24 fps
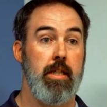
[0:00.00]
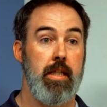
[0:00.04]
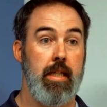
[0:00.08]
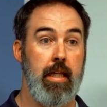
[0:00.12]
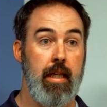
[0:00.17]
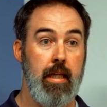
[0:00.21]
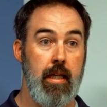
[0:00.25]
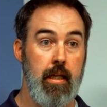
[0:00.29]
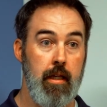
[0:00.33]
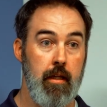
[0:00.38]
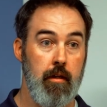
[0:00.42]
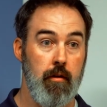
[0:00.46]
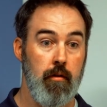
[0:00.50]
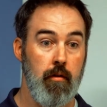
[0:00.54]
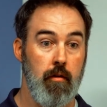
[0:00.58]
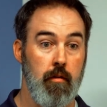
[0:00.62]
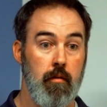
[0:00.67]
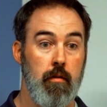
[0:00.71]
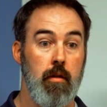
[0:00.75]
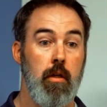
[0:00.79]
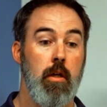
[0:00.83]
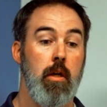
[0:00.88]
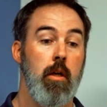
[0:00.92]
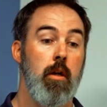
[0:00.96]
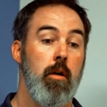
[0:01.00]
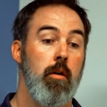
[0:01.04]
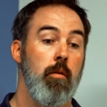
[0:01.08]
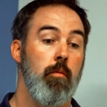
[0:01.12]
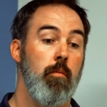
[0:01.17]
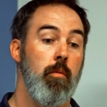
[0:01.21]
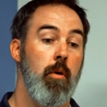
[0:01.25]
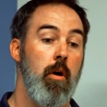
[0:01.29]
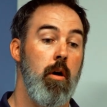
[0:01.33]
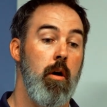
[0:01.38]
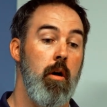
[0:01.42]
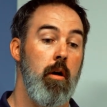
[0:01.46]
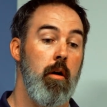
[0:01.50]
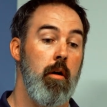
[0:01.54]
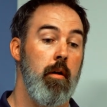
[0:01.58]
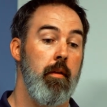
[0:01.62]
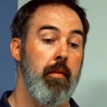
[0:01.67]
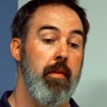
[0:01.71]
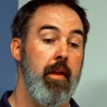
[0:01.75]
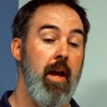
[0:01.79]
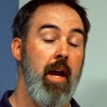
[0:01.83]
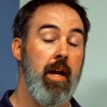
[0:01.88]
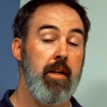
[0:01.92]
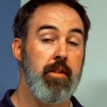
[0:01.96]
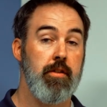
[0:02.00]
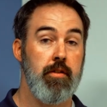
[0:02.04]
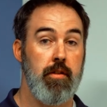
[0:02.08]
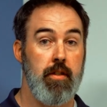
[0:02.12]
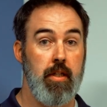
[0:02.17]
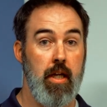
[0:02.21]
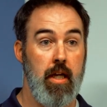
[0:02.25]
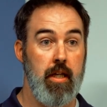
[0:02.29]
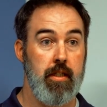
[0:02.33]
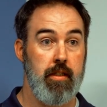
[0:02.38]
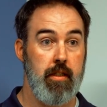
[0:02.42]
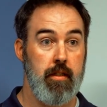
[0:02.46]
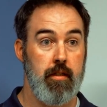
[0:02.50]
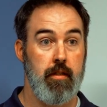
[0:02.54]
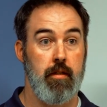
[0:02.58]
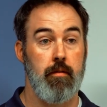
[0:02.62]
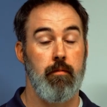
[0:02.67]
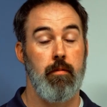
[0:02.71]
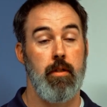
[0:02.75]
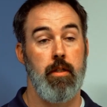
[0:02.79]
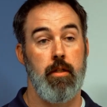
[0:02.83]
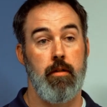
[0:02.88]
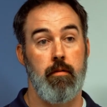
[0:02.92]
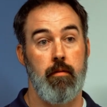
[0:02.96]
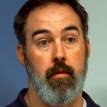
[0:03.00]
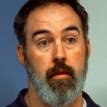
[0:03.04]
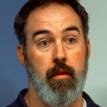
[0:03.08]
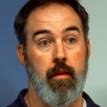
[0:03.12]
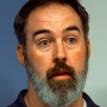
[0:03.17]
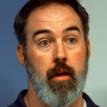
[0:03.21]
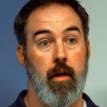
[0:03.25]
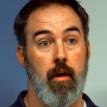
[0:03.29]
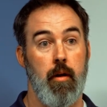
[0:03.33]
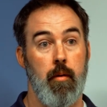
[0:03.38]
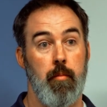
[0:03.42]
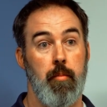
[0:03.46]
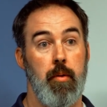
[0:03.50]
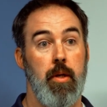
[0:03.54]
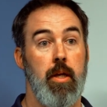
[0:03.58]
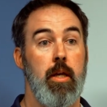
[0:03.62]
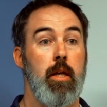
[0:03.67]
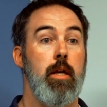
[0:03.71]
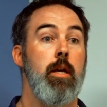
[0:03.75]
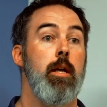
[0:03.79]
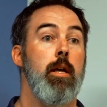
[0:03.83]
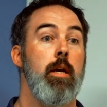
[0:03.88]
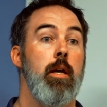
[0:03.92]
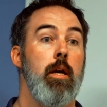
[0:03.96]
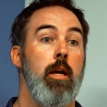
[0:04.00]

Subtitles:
to heal, while the exercises that we do in therapy